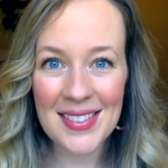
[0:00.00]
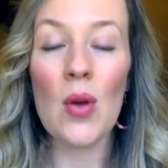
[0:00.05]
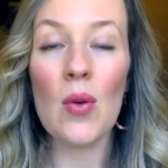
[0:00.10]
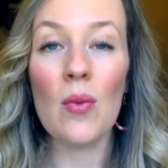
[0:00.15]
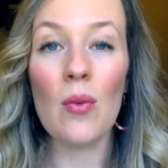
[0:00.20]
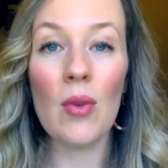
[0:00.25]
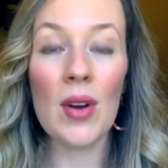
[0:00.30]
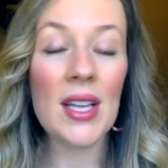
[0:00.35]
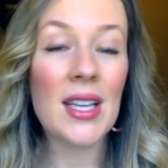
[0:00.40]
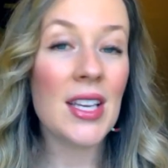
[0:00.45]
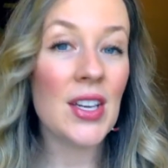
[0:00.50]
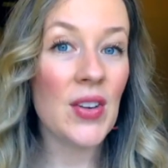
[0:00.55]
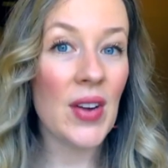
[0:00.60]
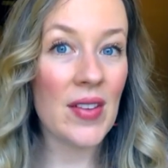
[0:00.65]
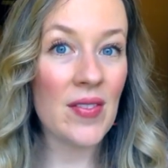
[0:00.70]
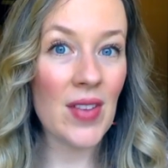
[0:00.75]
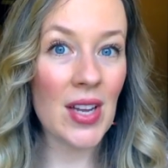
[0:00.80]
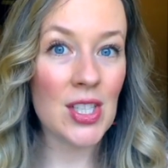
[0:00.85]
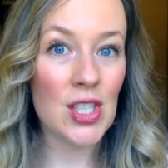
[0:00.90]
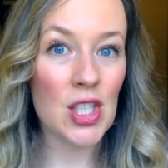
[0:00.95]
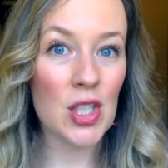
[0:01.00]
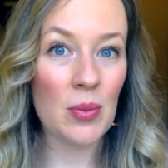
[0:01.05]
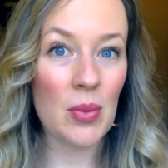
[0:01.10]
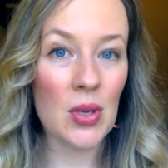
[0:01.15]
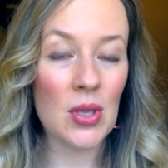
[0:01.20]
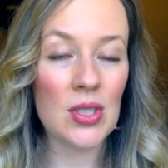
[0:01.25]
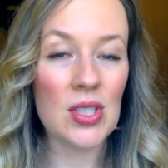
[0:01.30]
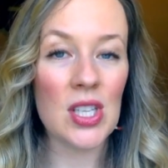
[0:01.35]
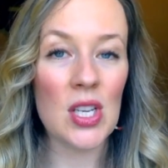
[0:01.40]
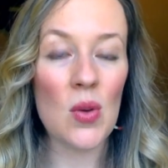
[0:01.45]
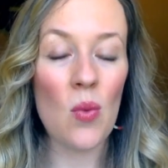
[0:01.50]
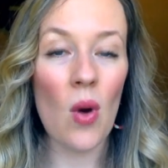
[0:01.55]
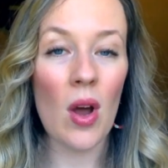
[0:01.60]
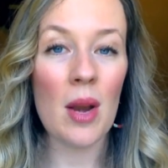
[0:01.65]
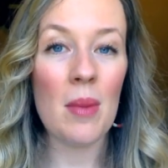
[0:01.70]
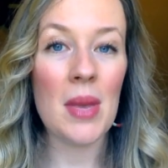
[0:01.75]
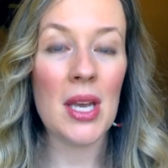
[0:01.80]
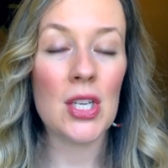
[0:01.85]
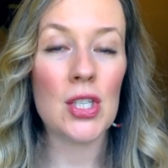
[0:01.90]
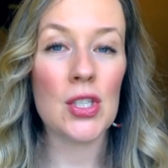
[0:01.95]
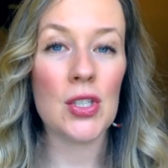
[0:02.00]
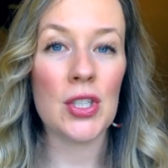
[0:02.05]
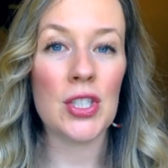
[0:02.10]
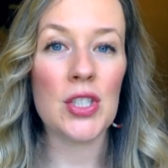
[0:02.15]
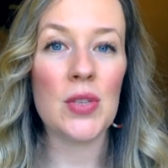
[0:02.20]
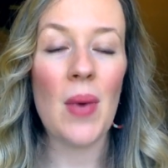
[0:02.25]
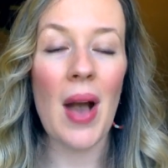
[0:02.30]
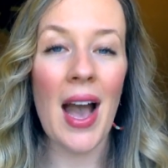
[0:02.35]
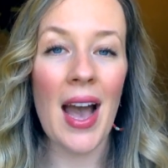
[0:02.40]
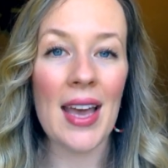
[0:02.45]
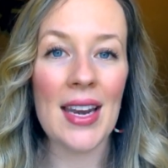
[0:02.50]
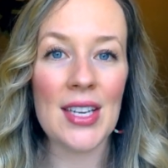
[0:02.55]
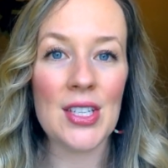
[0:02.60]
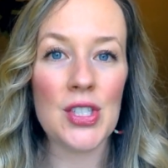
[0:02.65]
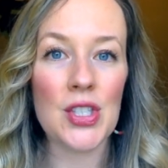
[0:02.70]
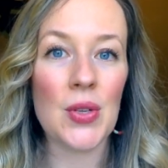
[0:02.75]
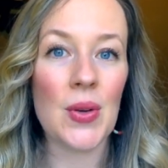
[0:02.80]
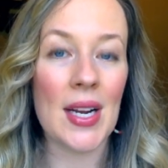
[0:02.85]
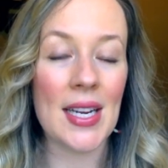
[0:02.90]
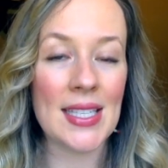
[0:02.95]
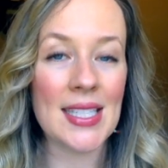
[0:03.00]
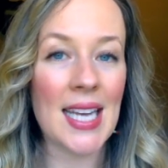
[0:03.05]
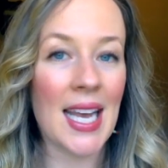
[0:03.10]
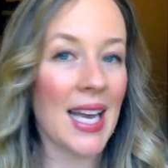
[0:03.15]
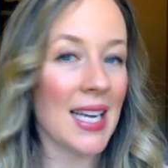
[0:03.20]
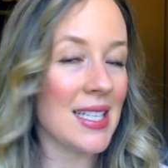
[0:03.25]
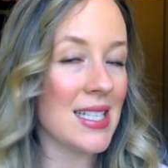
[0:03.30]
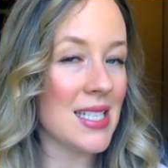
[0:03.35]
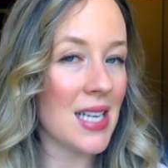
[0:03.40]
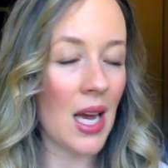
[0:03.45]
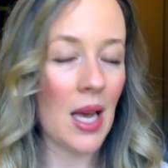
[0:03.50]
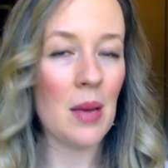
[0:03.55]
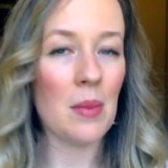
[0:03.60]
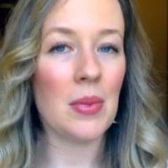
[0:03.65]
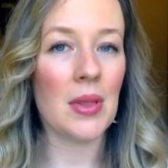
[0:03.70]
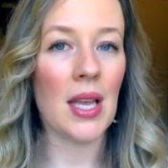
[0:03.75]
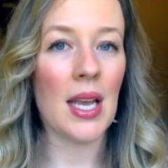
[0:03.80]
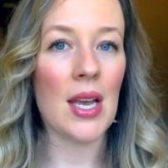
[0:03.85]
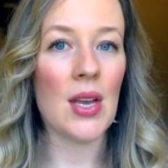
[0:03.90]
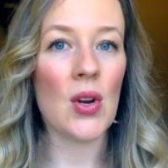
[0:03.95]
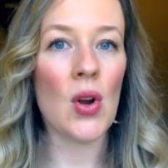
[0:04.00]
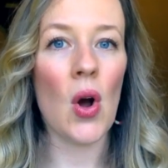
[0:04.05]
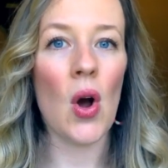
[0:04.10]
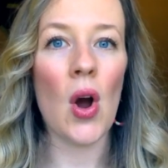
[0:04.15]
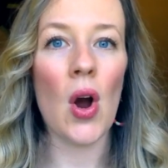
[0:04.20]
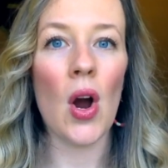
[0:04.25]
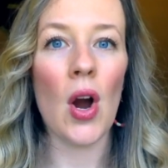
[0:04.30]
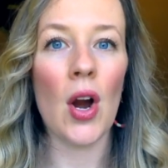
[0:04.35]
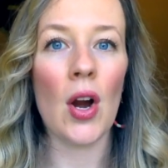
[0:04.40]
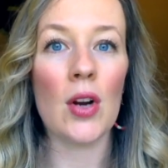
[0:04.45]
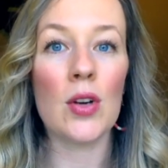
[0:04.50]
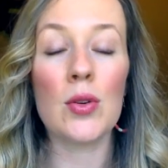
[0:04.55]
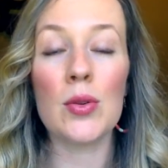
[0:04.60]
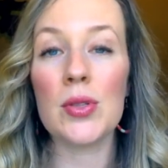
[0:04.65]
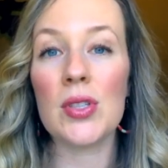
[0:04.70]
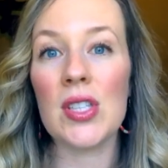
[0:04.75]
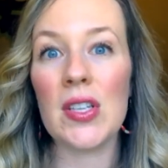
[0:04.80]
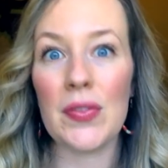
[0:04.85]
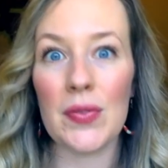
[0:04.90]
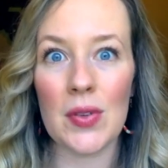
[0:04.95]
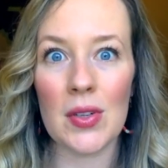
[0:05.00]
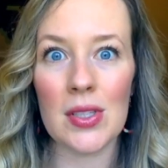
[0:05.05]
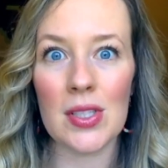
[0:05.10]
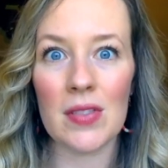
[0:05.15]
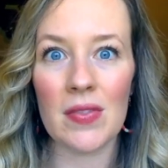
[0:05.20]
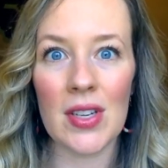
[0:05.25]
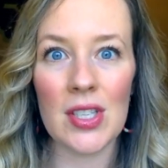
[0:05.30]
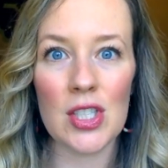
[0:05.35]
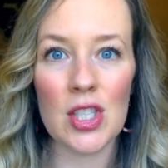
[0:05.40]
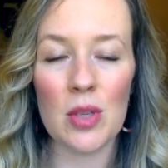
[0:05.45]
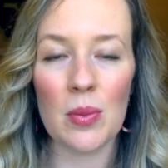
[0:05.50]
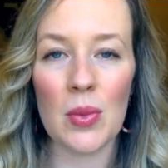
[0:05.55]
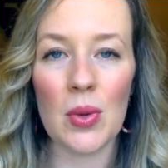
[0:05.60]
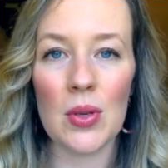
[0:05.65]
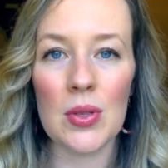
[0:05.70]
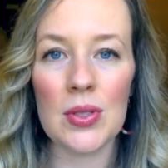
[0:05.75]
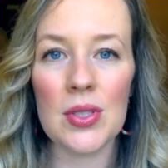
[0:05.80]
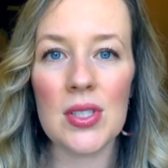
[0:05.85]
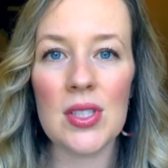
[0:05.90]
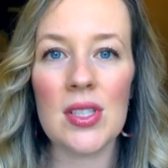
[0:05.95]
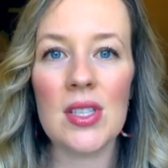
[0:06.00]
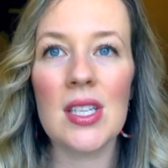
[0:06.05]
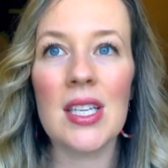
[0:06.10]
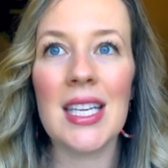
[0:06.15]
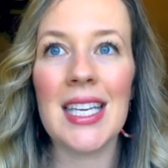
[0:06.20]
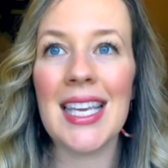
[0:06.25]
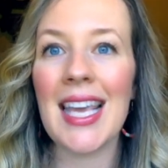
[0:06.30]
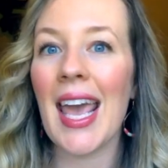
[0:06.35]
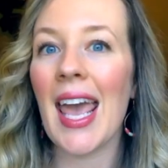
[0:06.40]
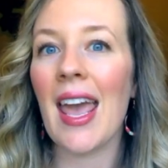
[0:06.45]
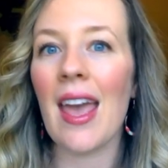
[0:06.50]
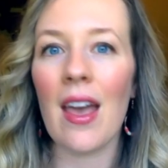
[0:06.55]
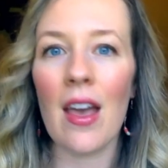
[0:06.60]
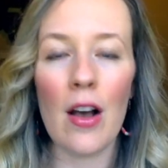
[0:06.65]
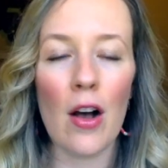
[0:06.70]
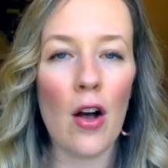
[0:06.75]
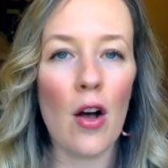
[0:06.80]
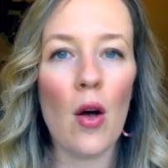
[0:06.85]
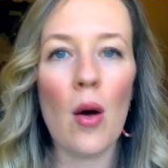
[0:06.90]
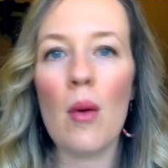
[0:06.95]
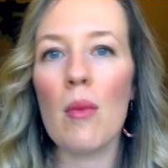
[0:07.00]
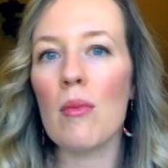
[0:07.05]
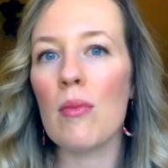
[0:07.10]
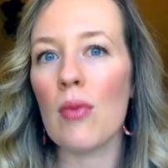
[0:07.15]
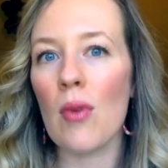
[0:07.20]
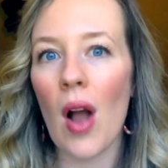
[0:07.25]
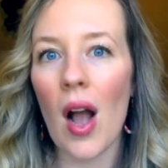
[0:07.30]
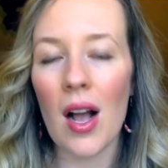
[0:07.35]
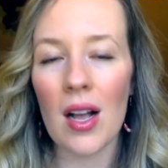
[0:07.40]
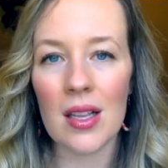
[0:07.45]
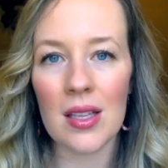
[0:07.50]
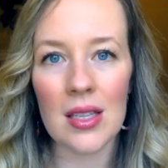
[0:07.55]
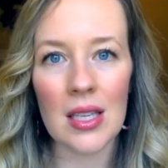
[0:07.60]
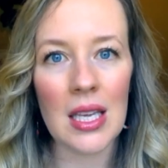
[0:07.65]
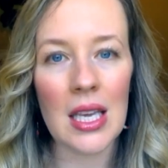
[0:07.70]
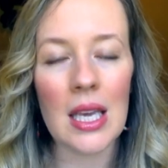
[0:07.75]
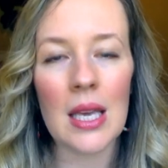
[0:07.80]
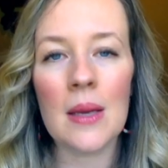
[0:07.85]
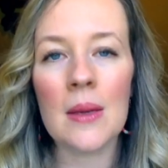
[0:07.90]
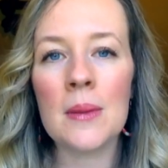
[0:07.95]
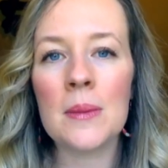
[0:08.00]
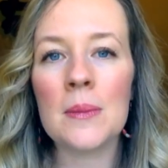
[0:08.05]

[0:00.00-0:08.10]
Really great vegetables that you want to make sure you add into your anti-acne diet plan are cruciferous vegetables, kale, broccoli.